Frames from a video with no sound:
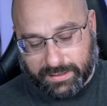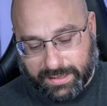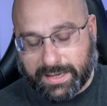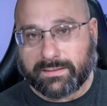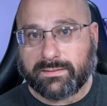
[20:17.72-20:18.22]

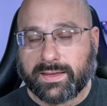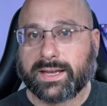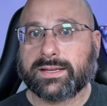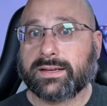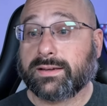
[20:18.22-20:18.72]
and
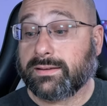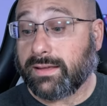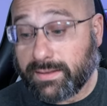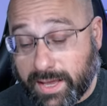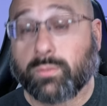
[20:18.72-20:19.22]
then
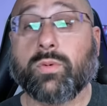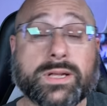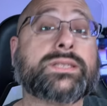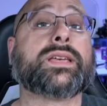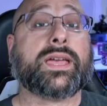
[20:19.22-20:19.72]
and then
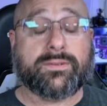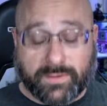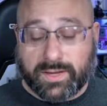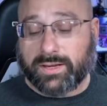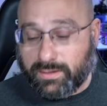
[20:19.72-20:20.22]
once I've
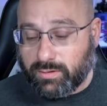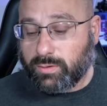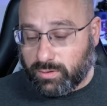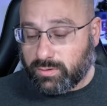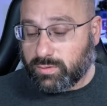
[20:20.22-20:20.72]

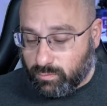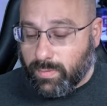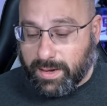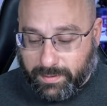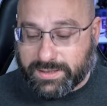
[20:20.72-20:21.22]

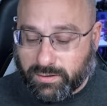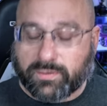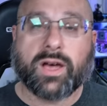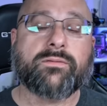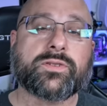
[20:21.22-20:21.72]
made myself
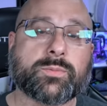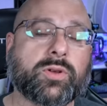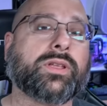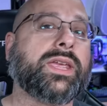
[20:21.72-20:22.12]
comfortable